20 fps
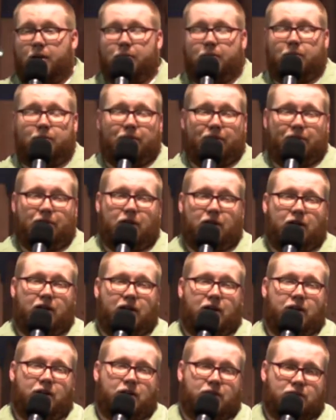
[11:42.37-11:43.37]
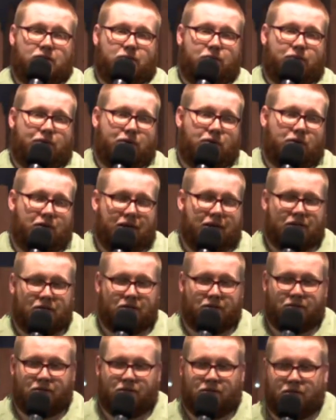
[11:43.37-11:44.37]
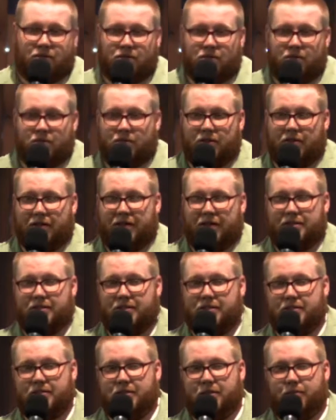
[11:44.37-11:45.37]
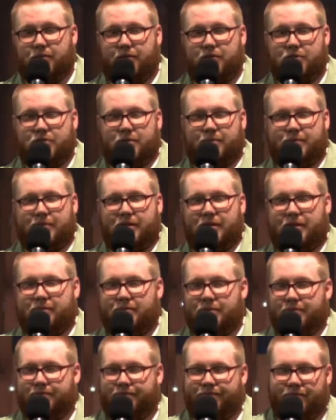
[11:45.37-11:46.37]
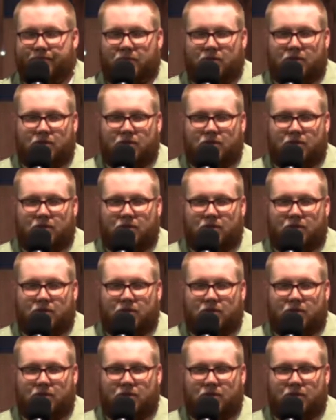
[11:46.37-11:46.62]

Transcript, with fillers: I'm going to be very honest with you guys. Like, I see some of you sometimes,